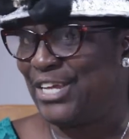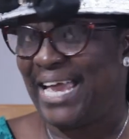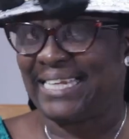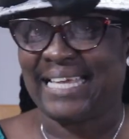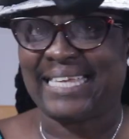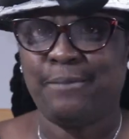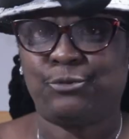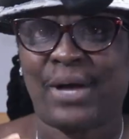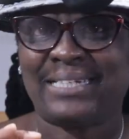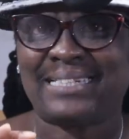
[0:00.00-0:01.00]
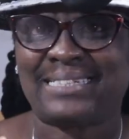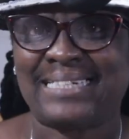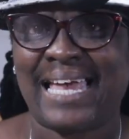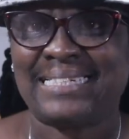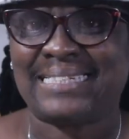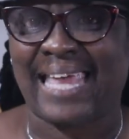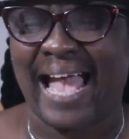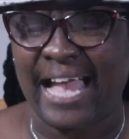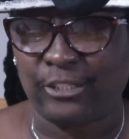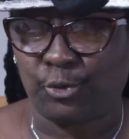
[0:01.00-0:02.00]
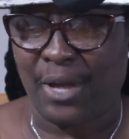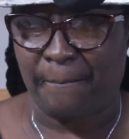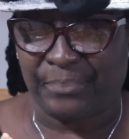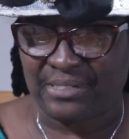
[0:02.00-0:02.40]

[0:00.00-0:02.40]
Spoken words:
And I came to understand the actual